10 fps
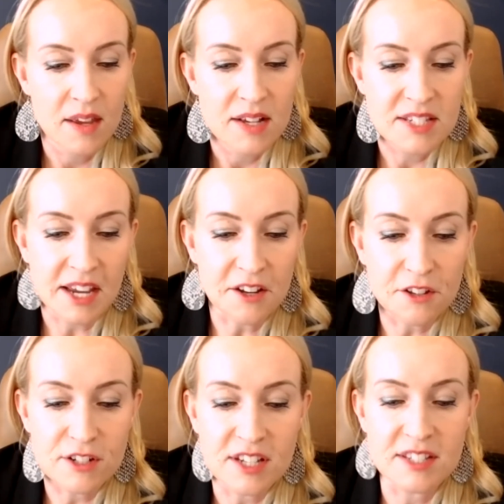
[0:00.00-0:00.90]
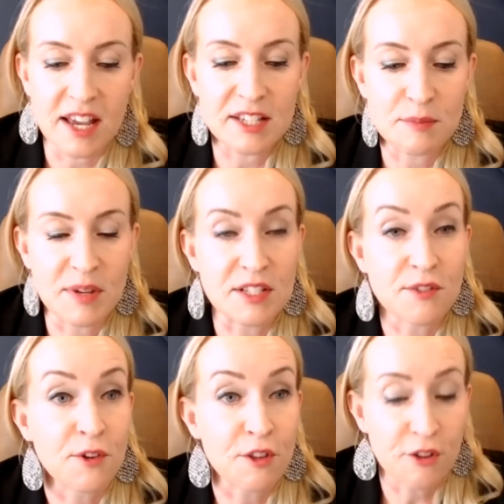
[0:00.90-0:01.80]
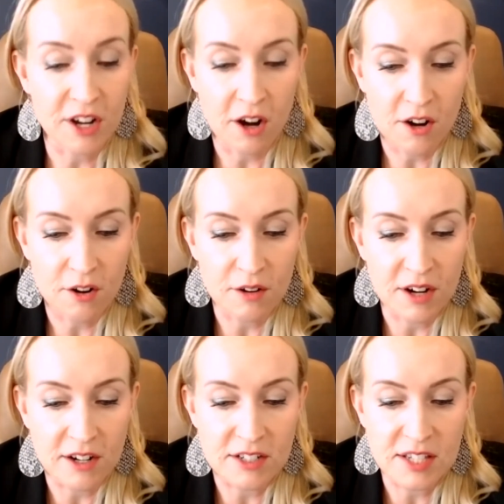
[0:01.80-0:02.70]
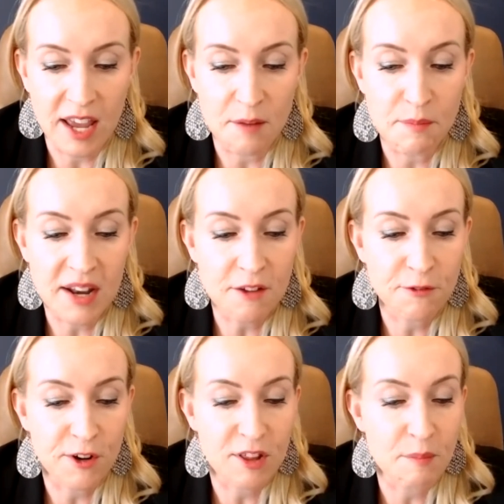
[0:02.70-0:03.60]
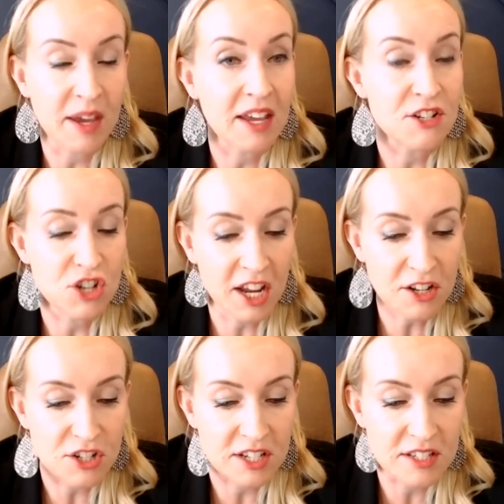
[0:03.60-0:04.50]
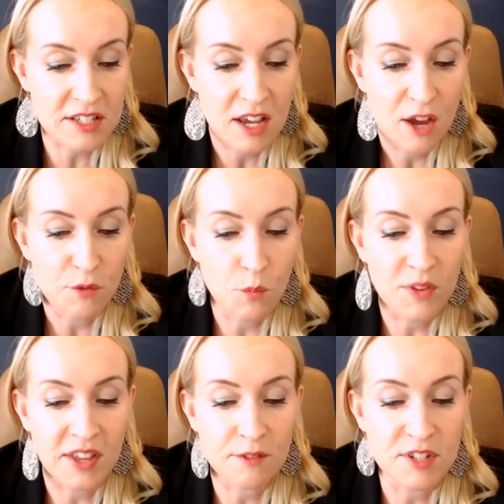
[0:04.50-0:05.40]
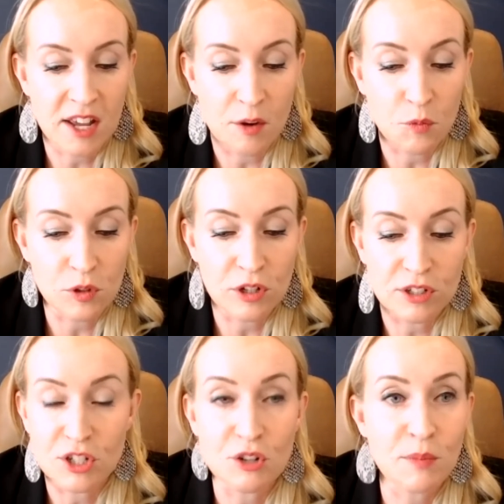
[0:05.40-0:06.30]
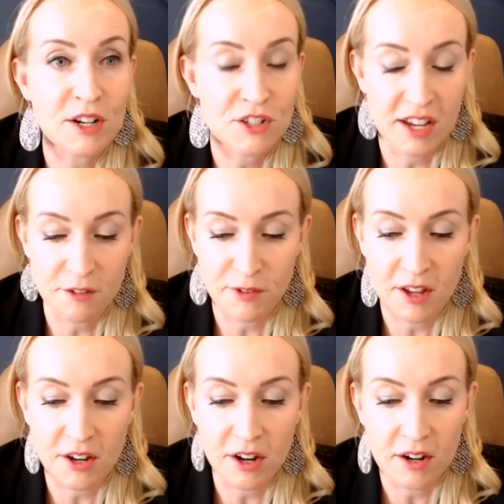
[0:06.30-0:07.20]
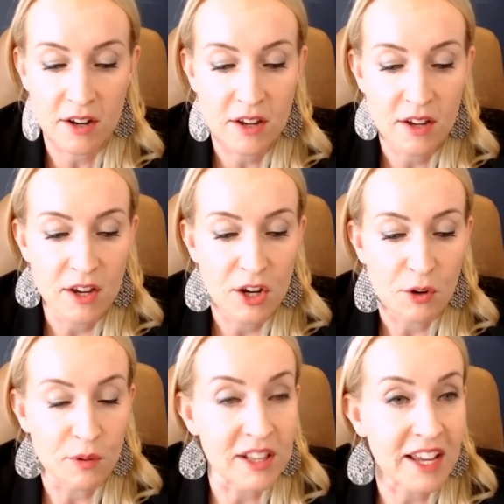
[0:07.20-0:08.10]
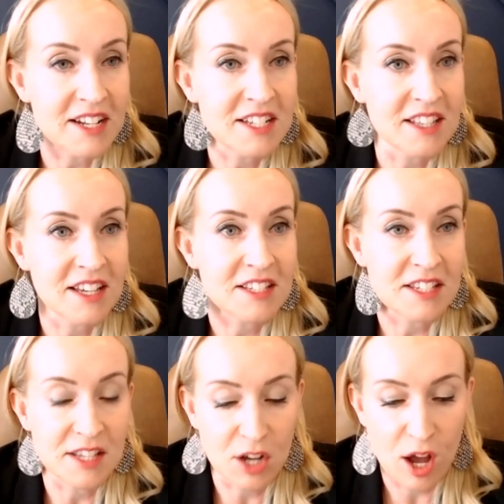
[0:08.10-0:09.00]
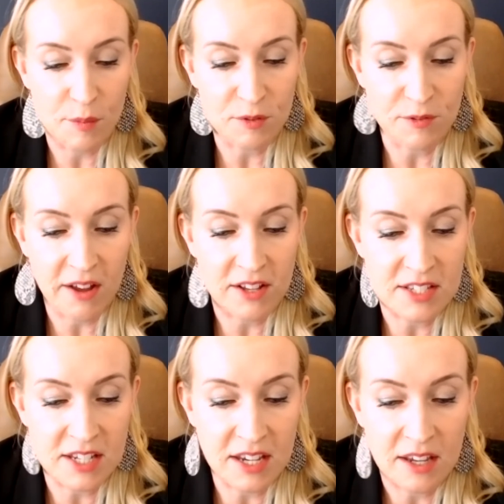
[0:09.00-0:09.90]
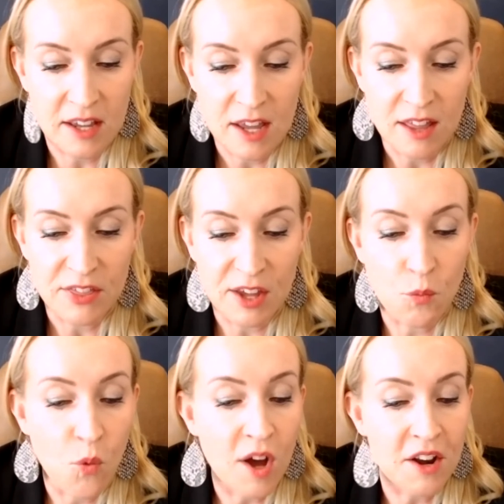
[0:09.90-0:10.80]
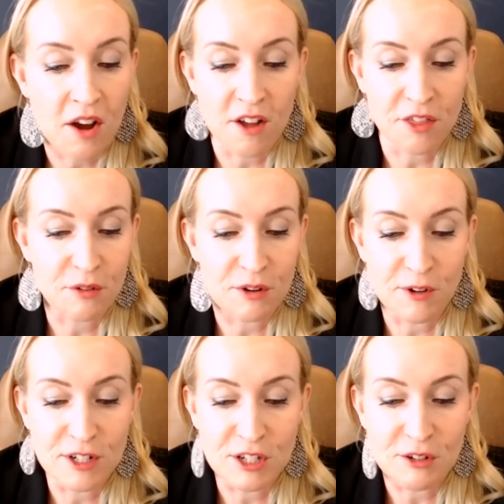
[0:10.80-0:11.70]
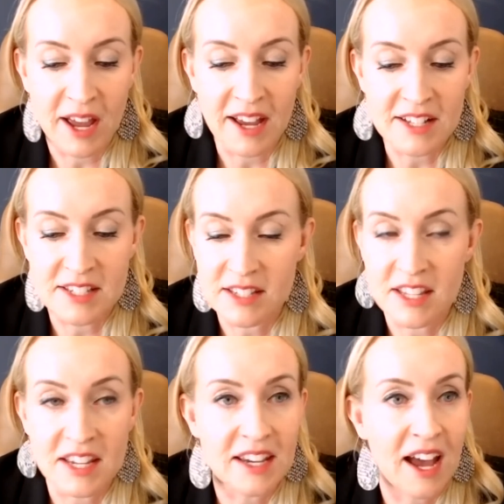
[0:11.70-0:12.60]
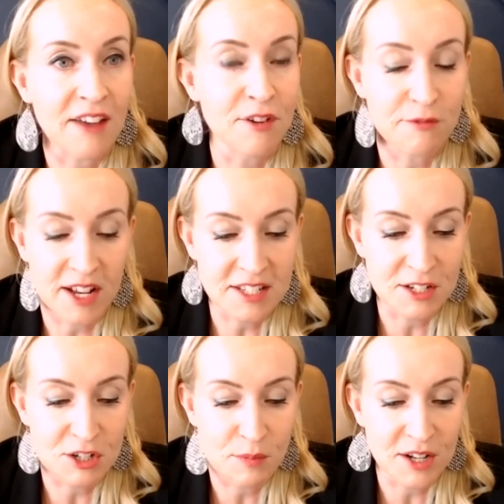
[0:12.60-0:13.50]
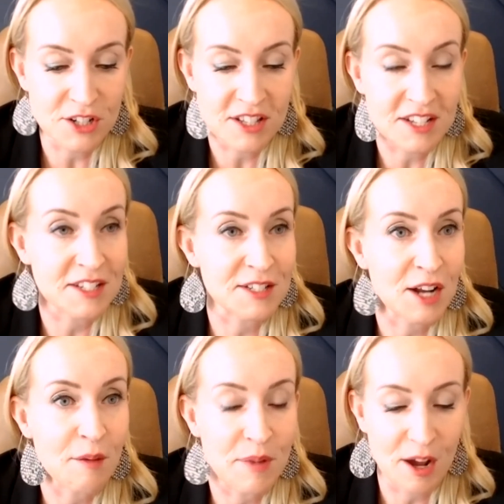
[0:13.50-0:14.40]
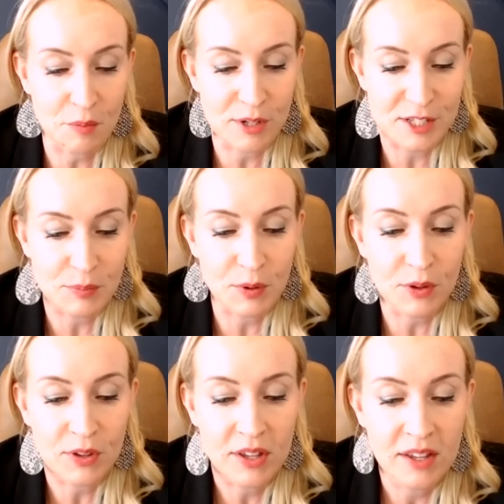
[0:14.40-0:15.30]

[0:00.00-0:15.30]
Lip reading: Secular success means furthering our careers, and many fear that making changes from what they've done will look too much like a failure. Related to this is the common fallacy that one author referred to as the "I've invested too much in this to stop now" principle.